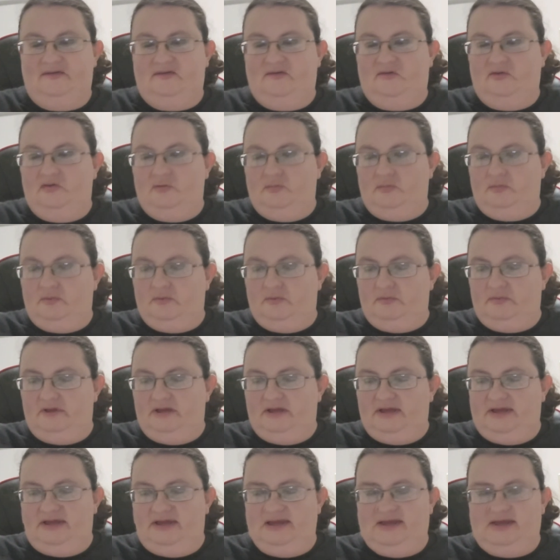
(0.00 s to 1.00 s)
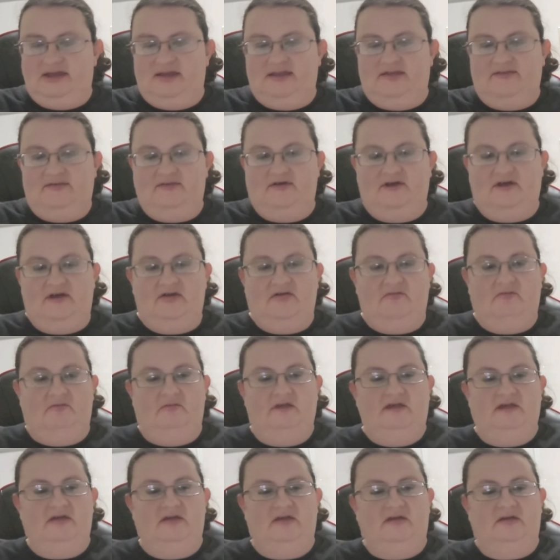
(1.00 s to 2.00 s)
super big, and it's got a
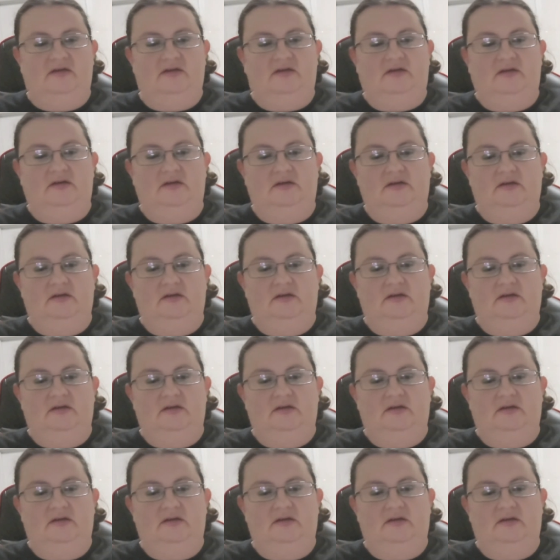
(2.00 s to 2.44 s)
weird,